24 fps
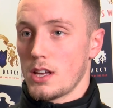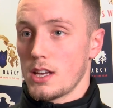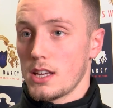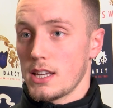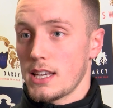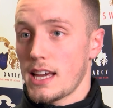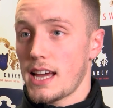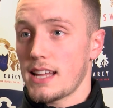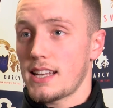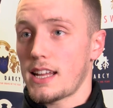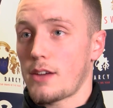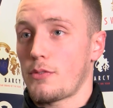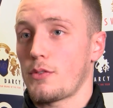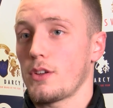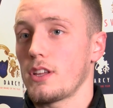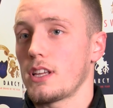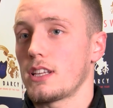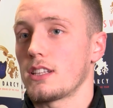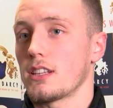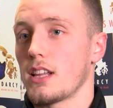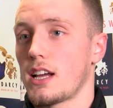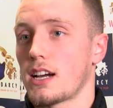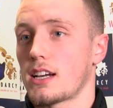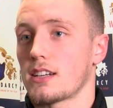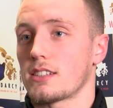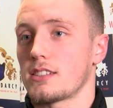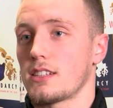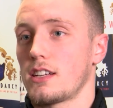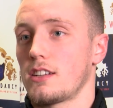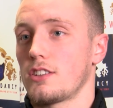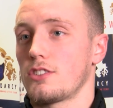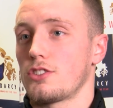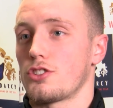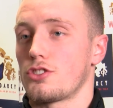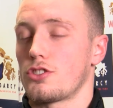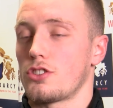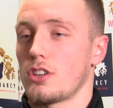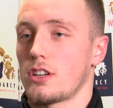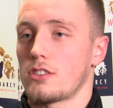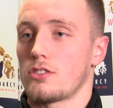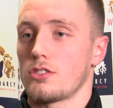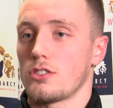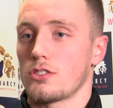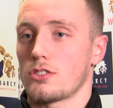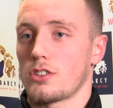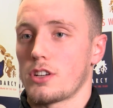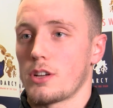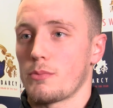Yeah, definitely. Like I said, I
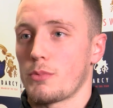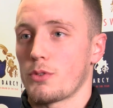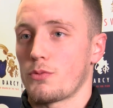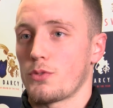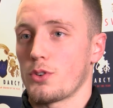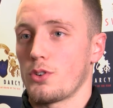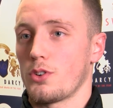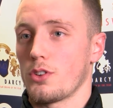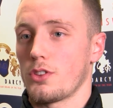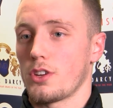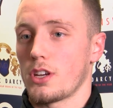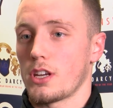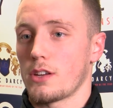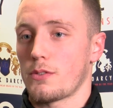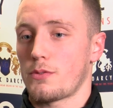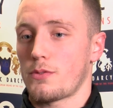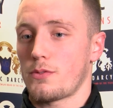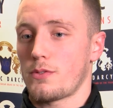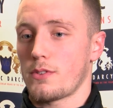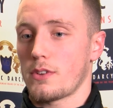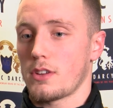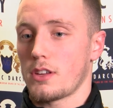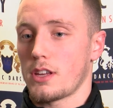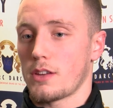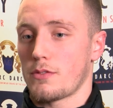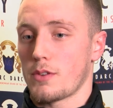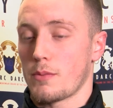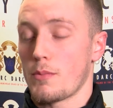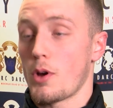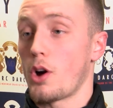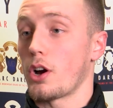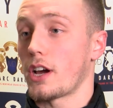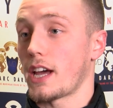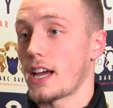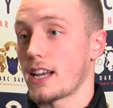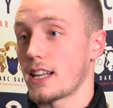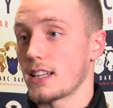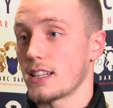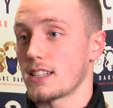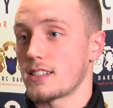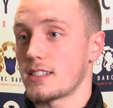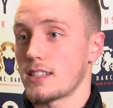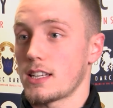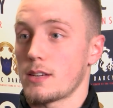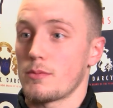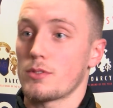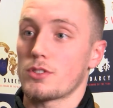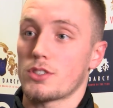touched on it before, that if I'm not getting in the
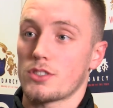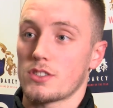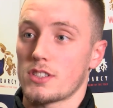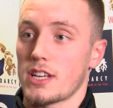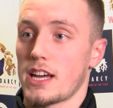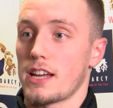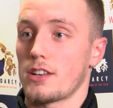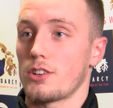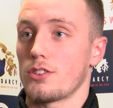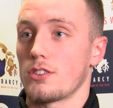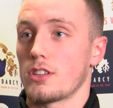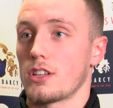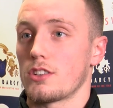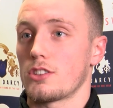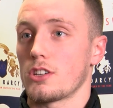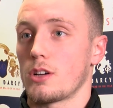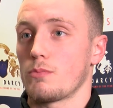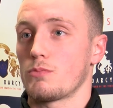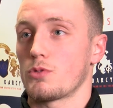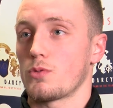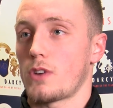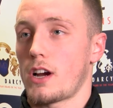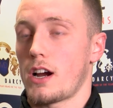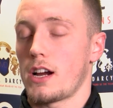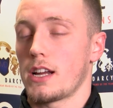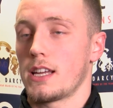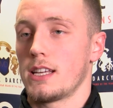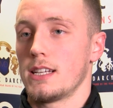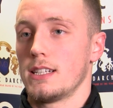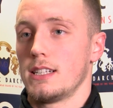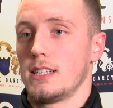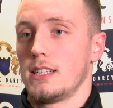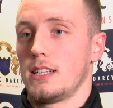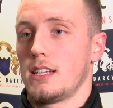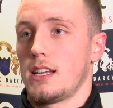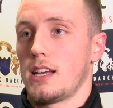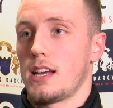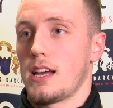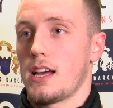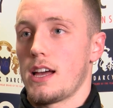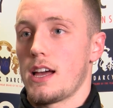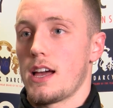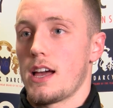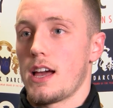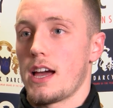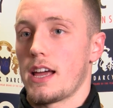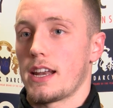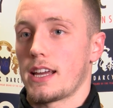team, it's because they're doing their jobs right.
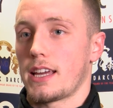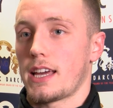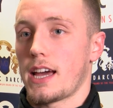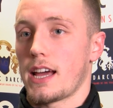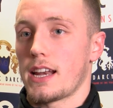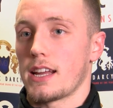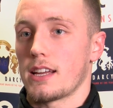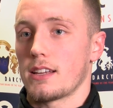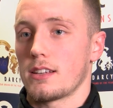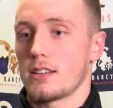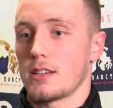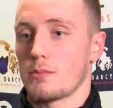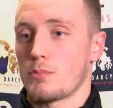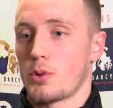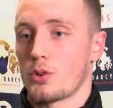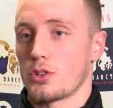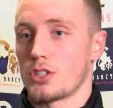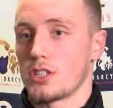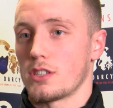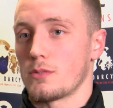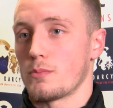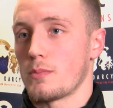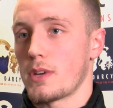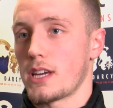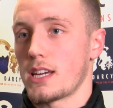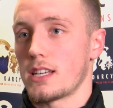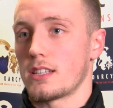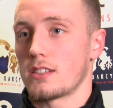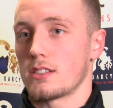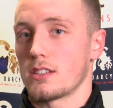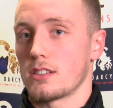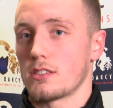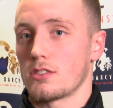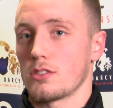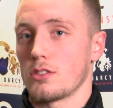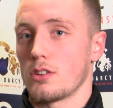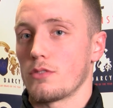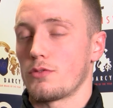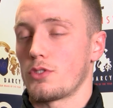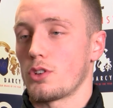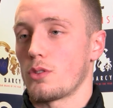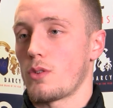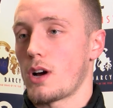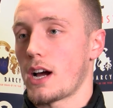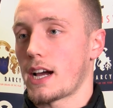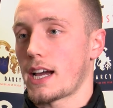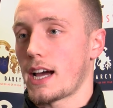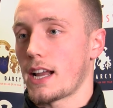And again, it pushes me to sort of
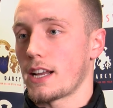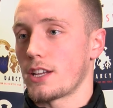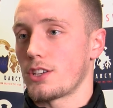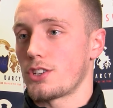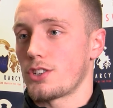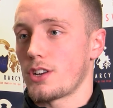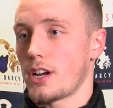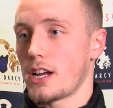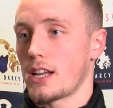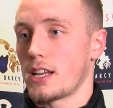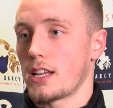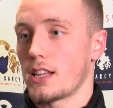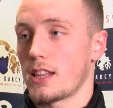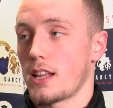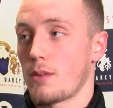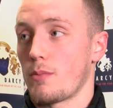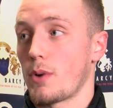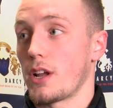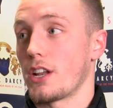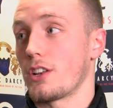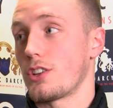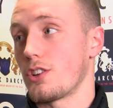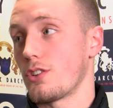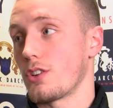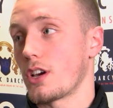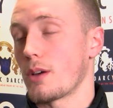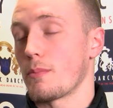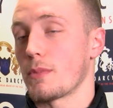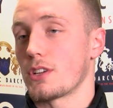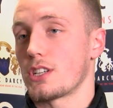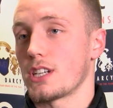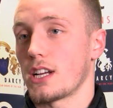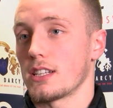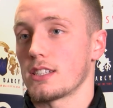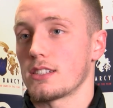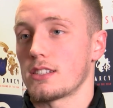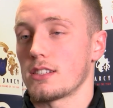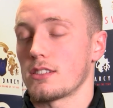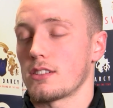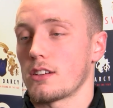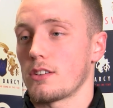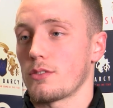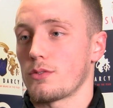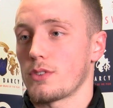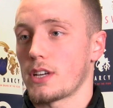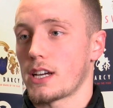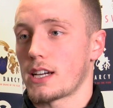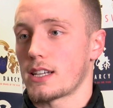do what I can in training, and then when I do get my chances,
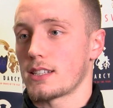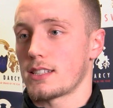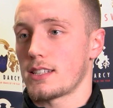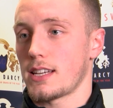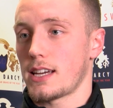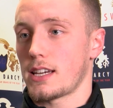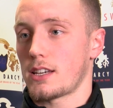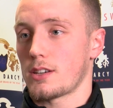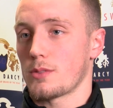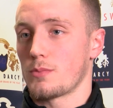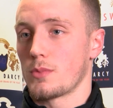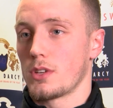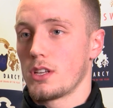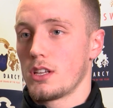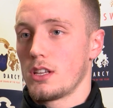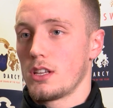hopefully I can take them.